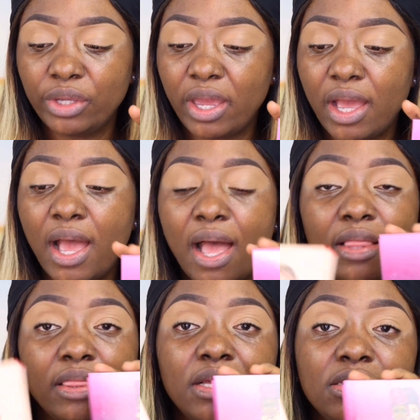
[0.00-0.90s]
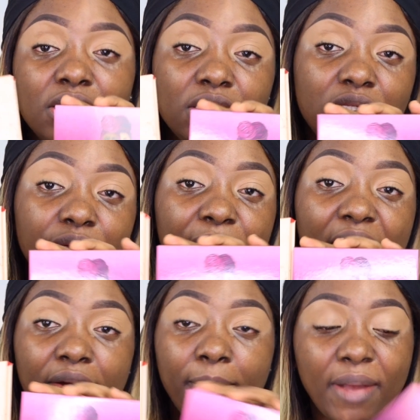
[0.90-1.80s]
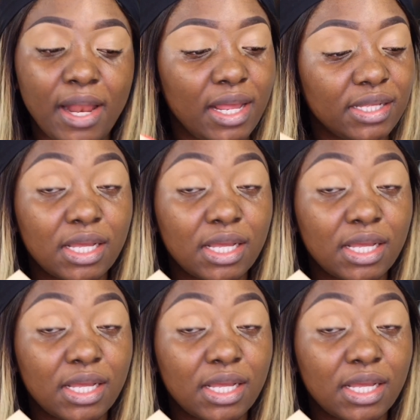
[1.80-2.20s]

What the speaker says: yeah, and this is the berry palette.